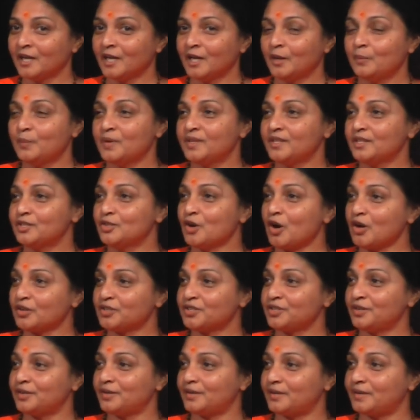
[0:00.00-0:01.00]
when a
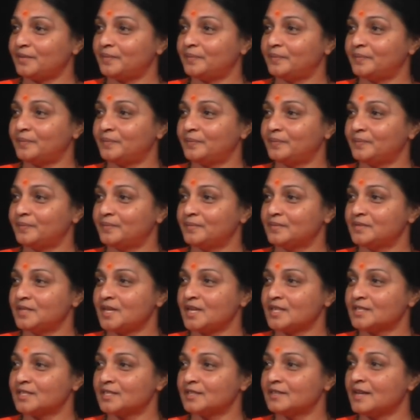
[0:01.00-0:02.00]
doctor
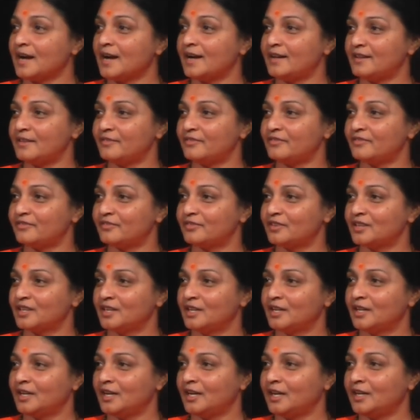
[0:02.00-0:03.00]
takes a knife
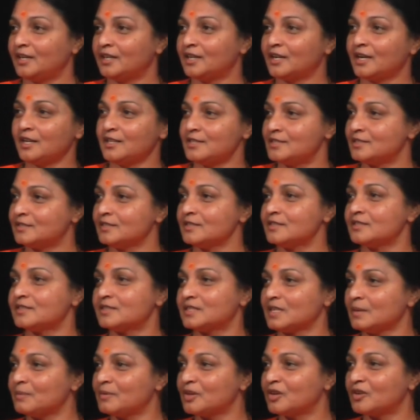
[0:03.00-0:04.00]
and cuts the
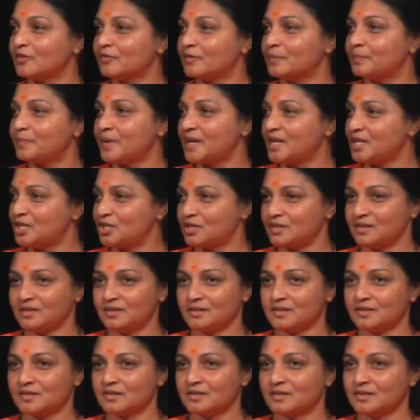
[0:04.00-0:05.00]
stomach of a
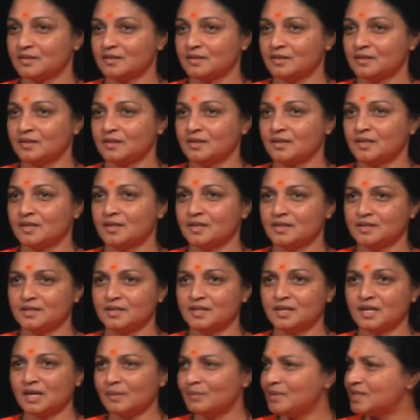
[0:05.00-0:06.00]
patient, is he
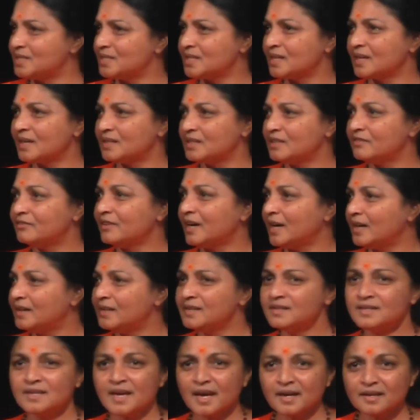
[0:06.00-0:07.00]
committing any
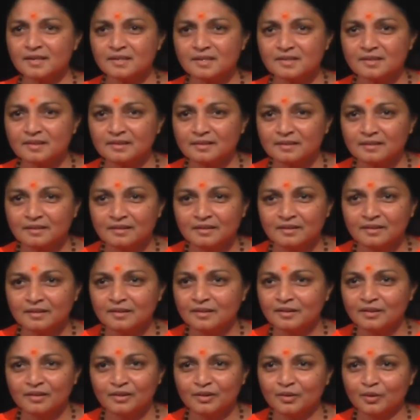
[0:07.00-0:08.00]
violent act?
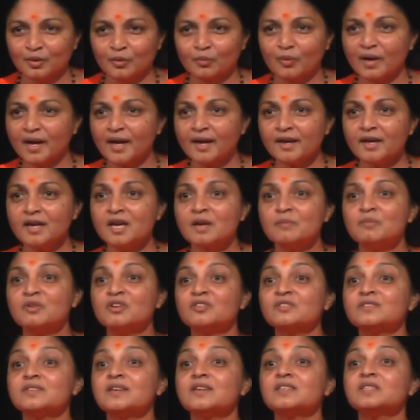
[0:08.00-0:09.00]
No. Why?
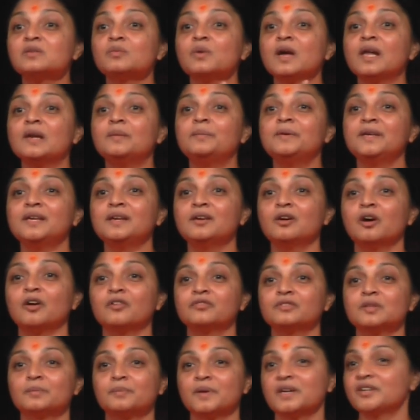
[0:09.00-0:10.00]
Because there's well being
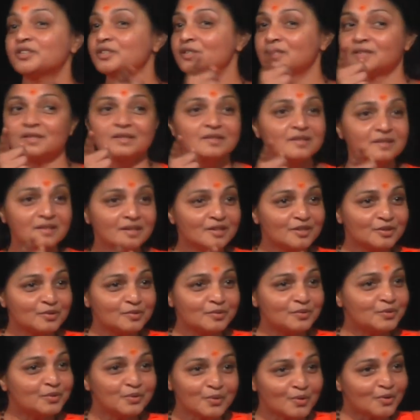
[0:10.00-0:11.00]
of the patient, isn't it
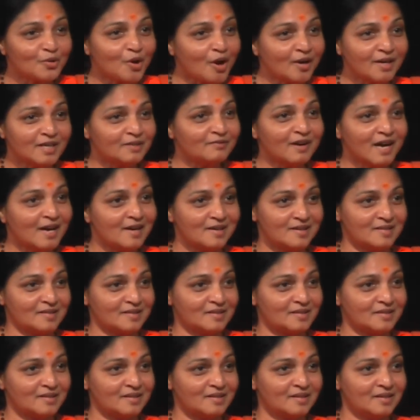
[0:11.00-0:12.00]
true? You don't call it
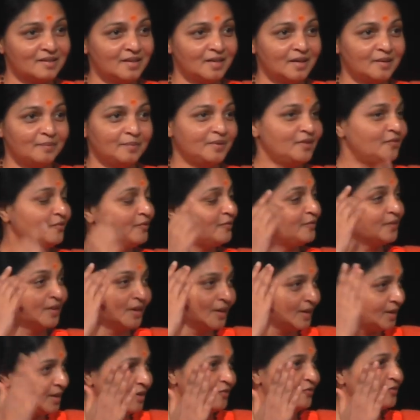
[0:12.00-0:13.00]
violence. But if,
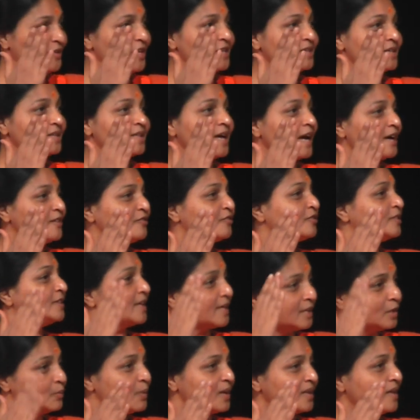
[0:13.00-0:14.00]
if there's a knife in
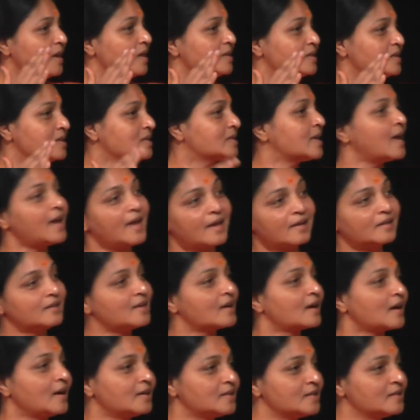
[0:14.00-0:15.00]
anyone else's hand,
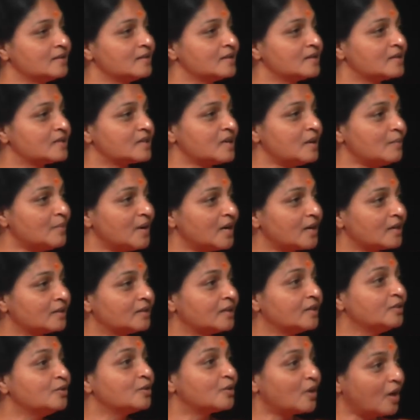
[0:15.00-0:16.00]
they're cutting the stomach,
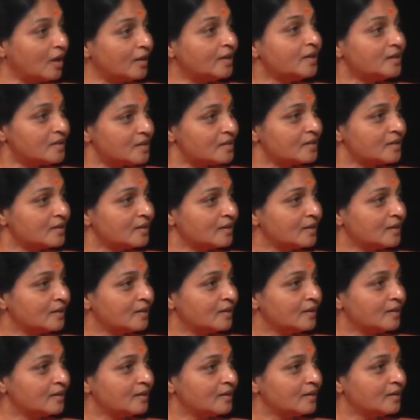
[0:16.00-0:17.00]
then you call it,
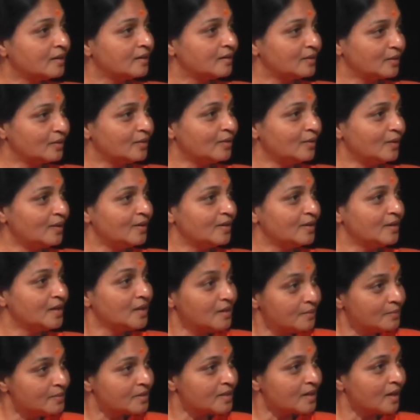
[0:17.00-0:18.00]
you know,
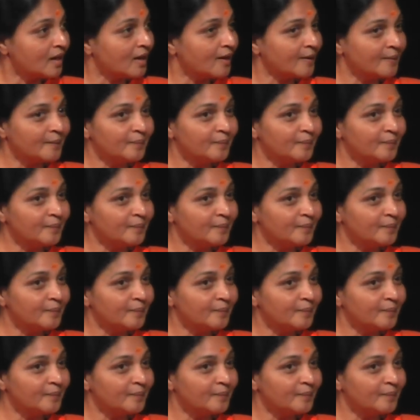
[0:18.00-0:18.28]
himsa.